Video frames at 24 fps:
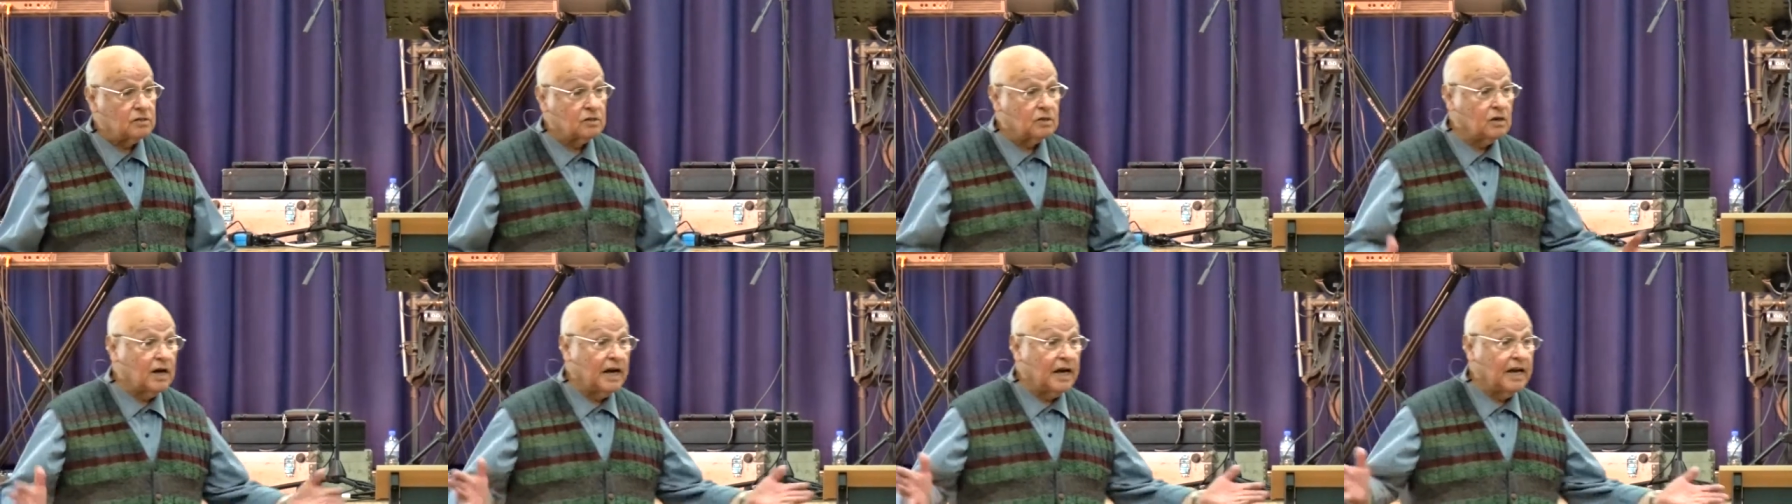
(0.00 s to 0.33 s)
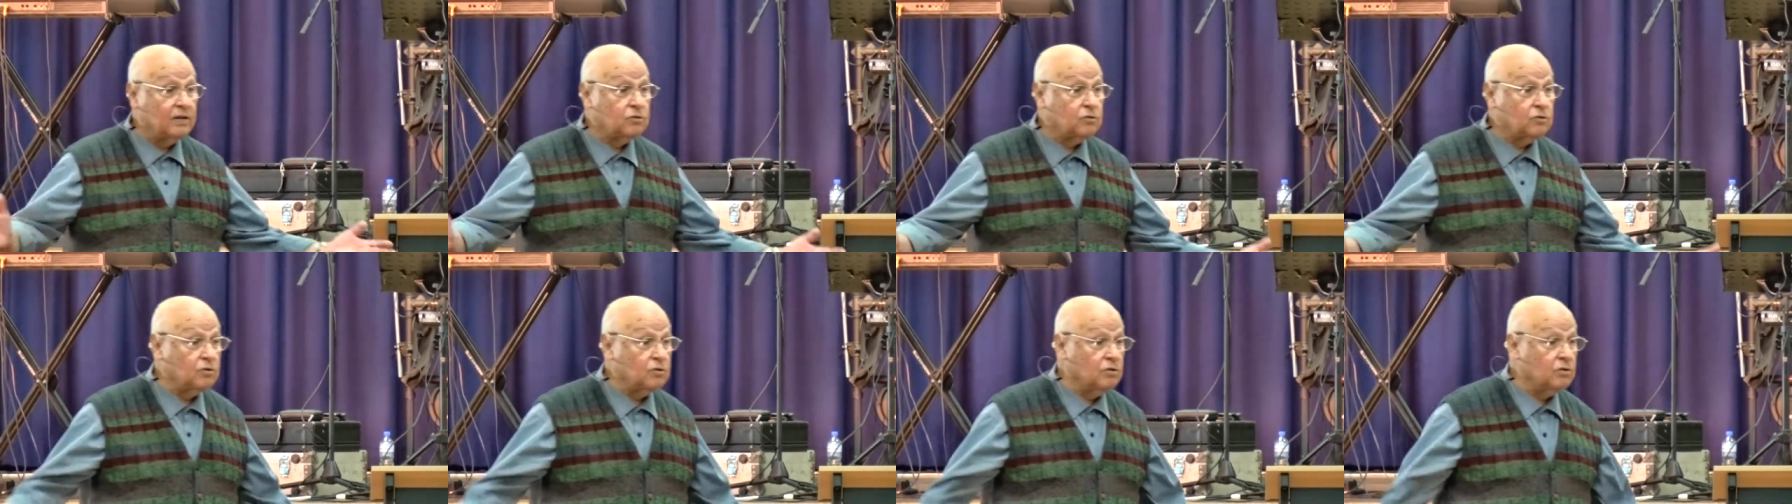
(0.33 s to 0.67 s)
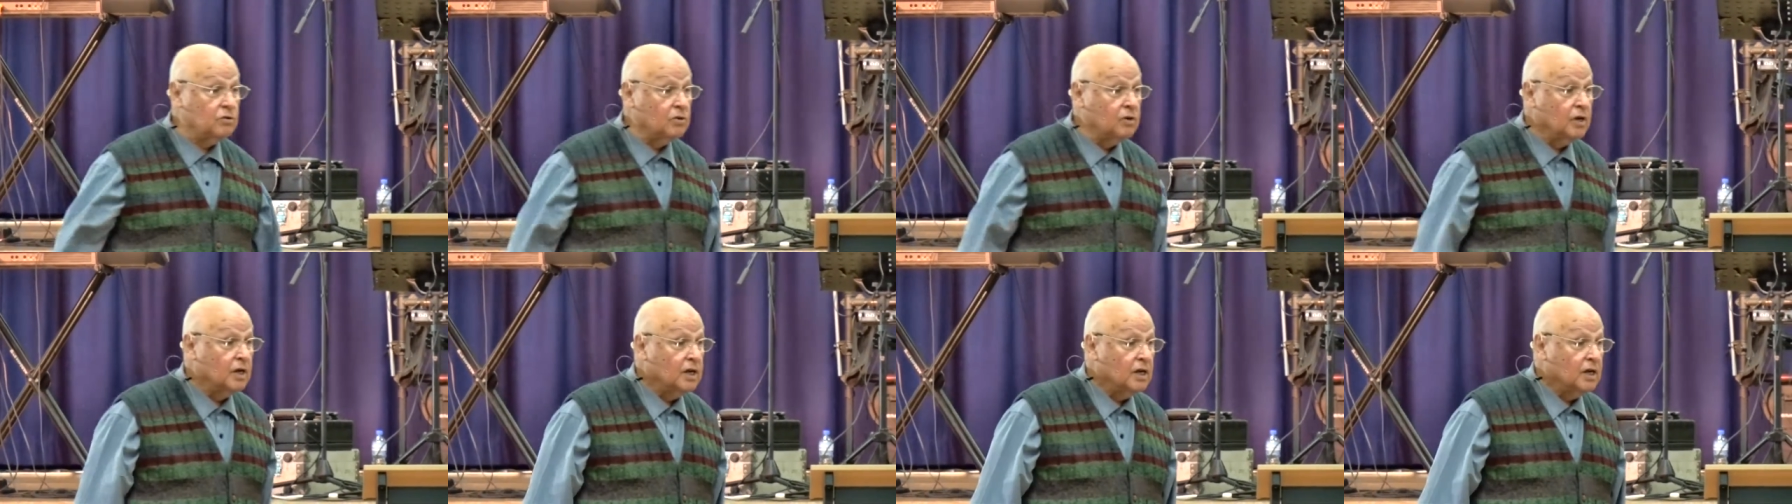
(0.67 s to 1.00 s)
So I had to
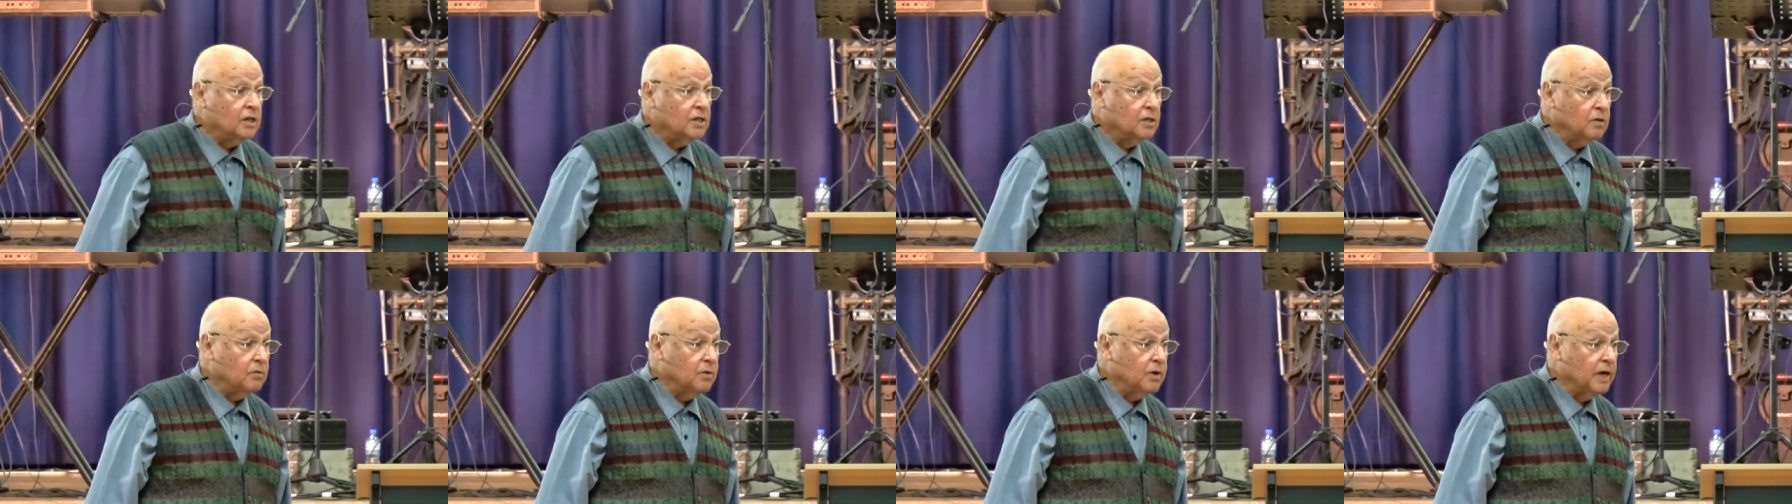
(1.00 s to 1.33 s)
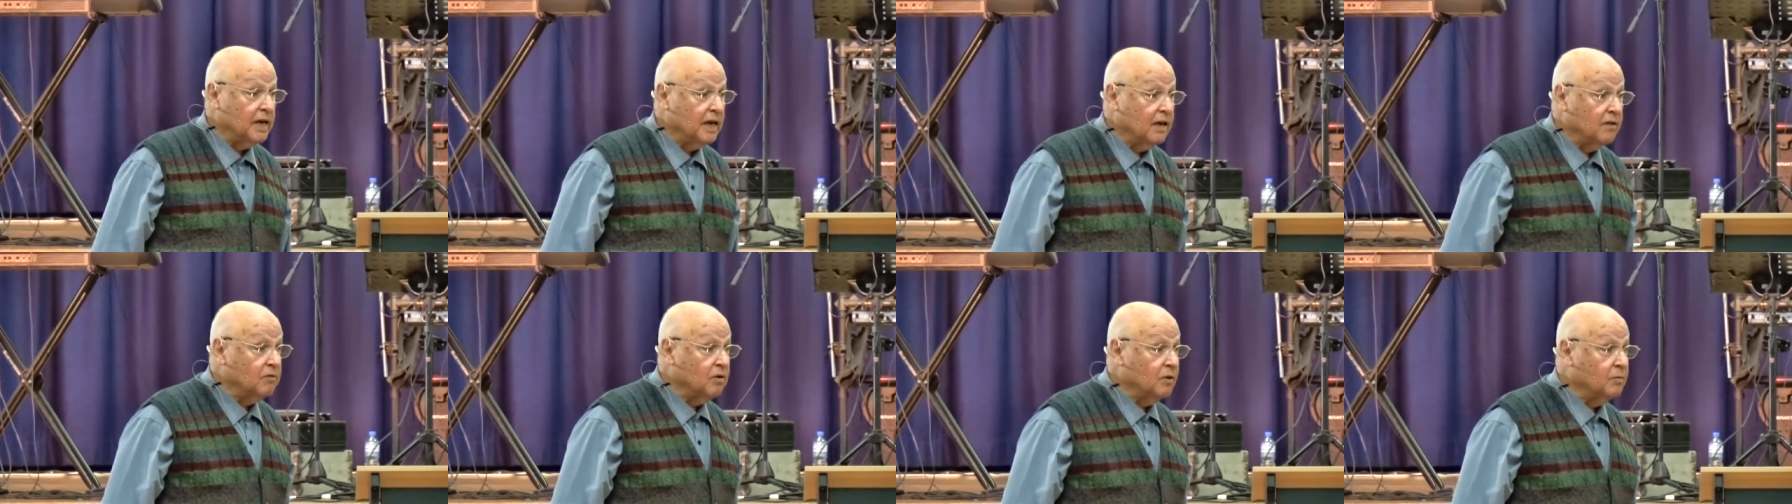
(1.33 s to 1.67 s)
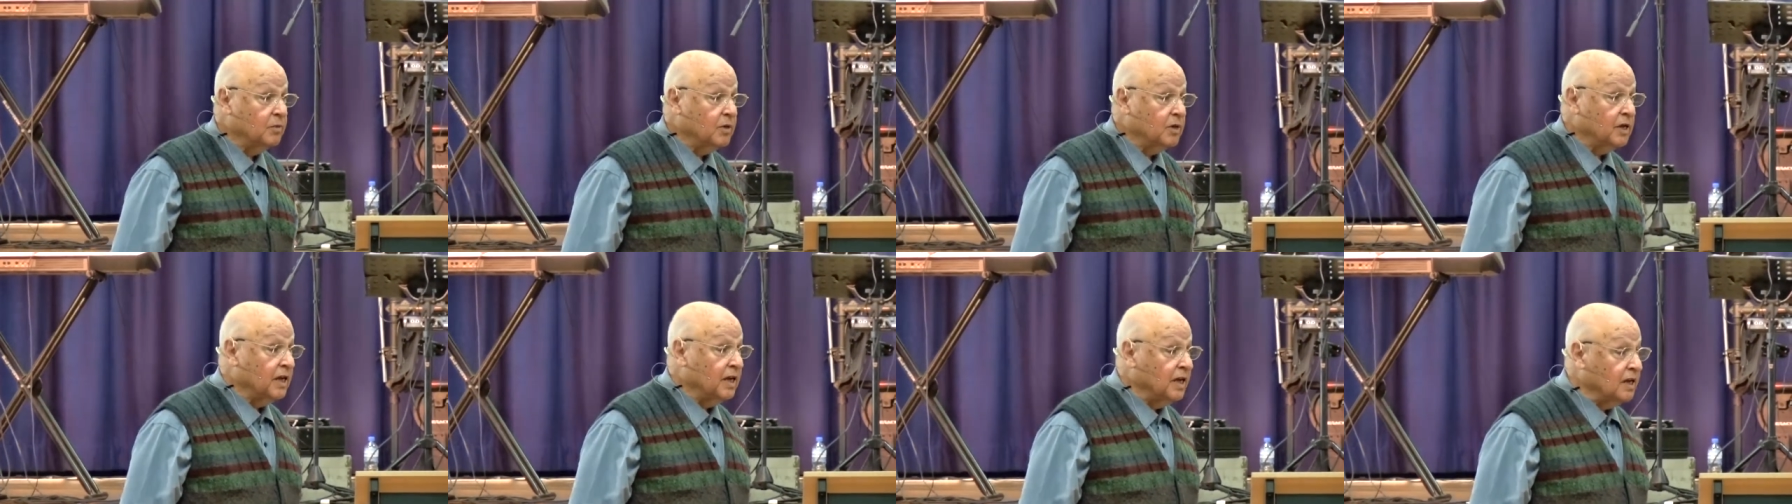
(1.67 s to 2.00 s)
do the way
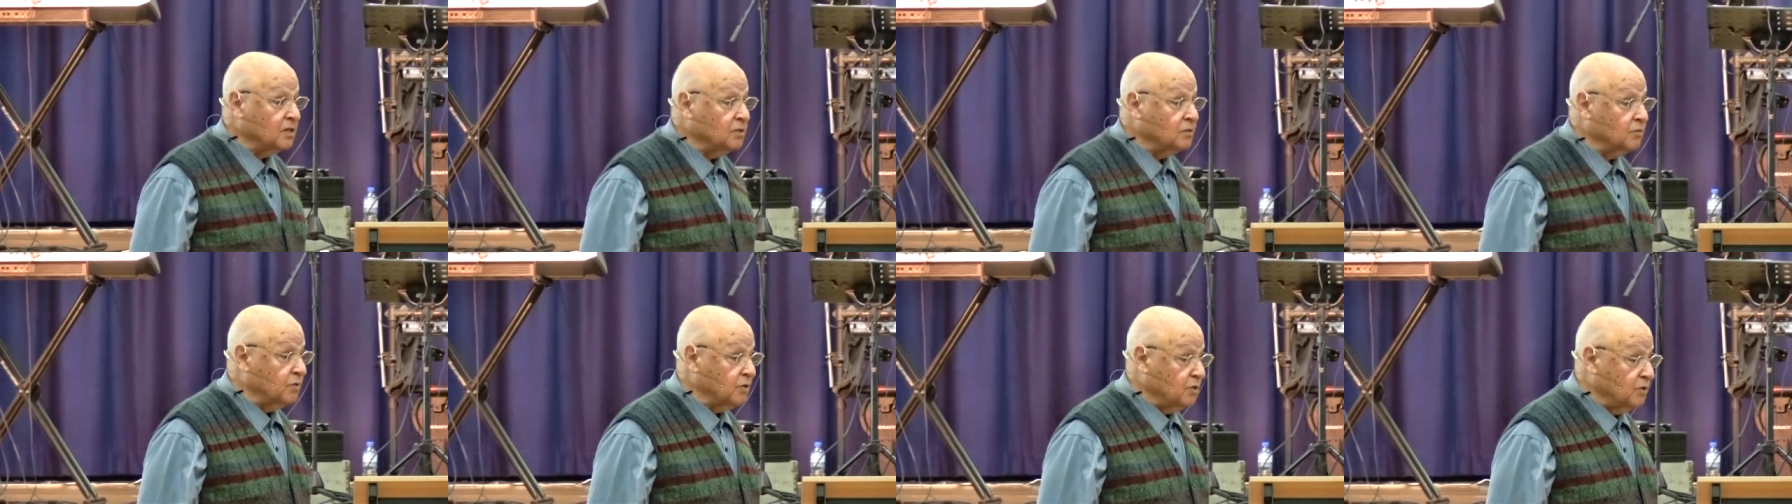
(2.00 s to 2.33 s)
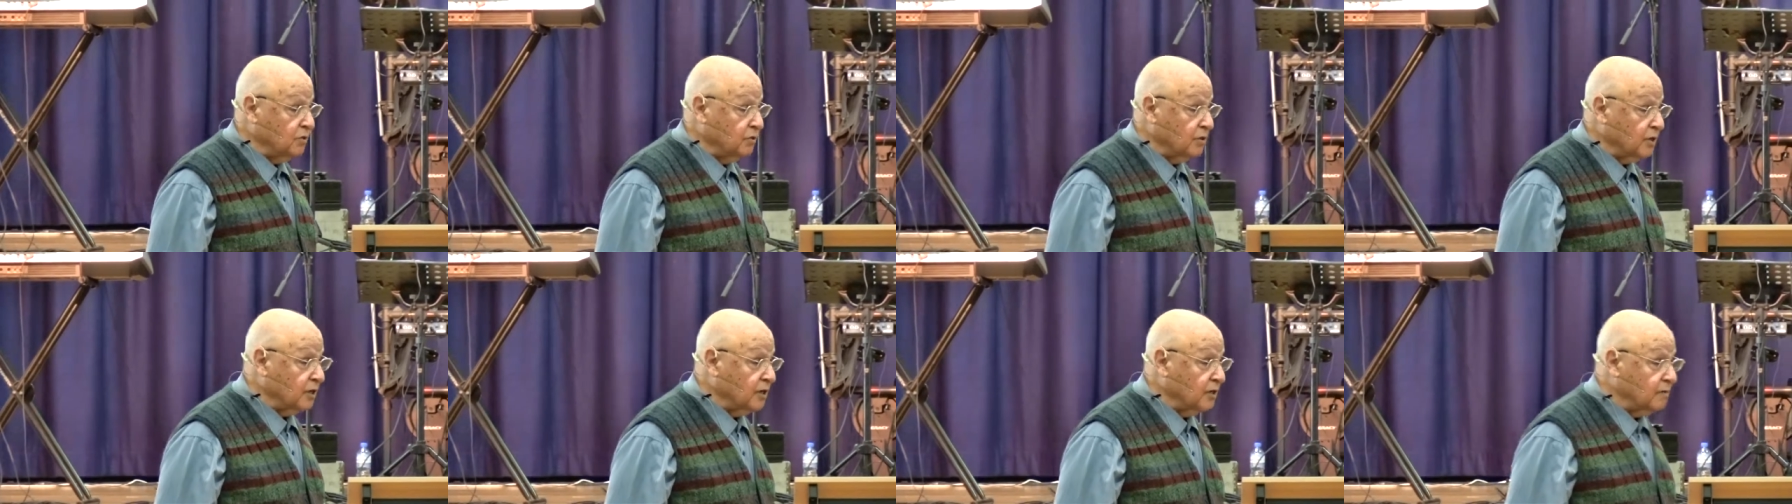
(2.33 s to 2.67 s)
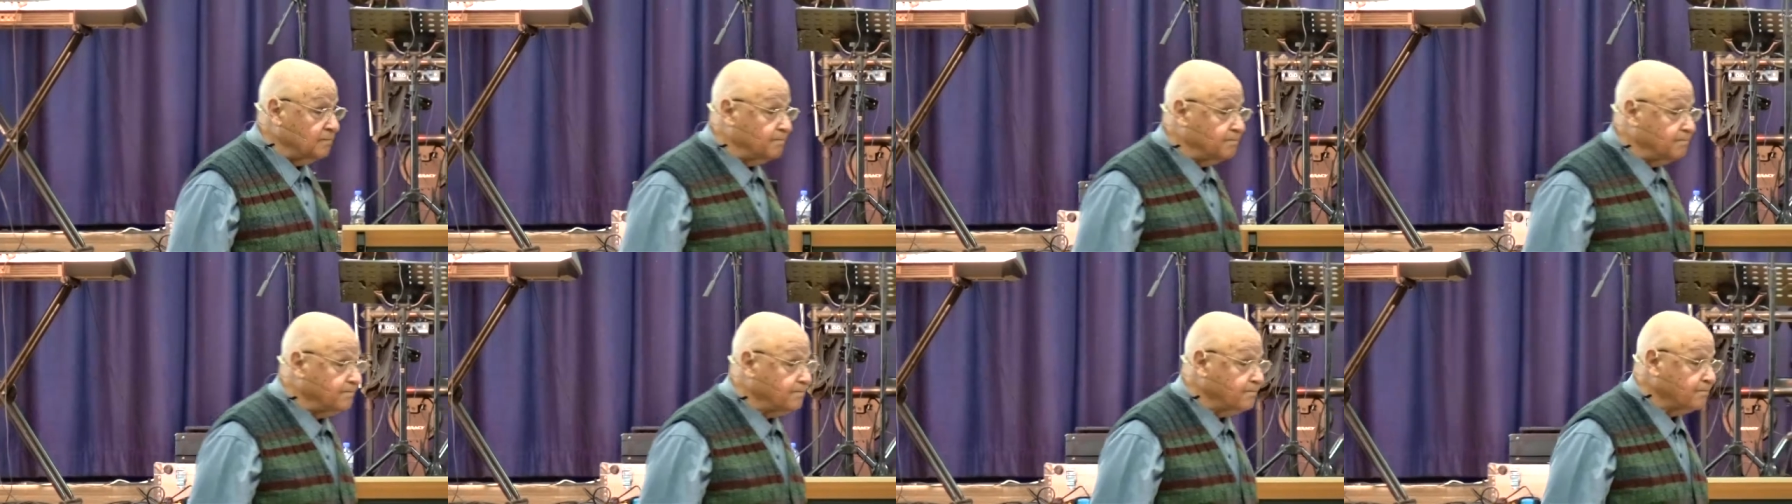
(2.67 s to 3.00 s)
everybody else was doing it.
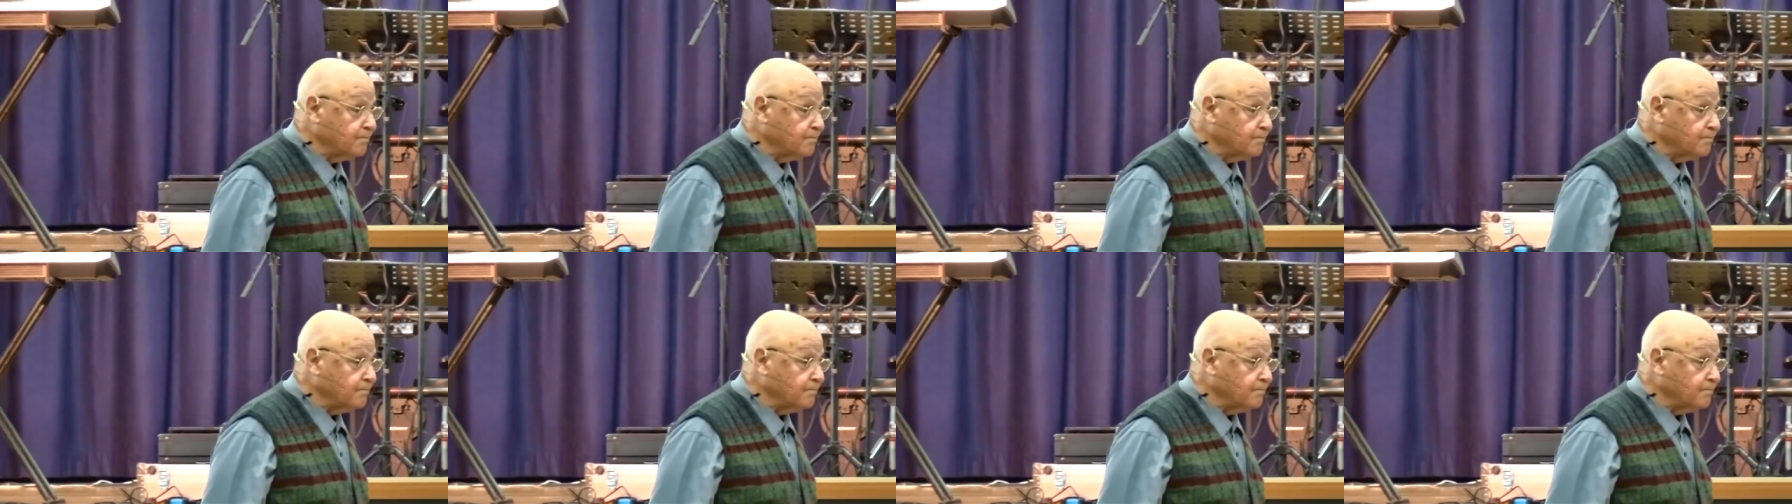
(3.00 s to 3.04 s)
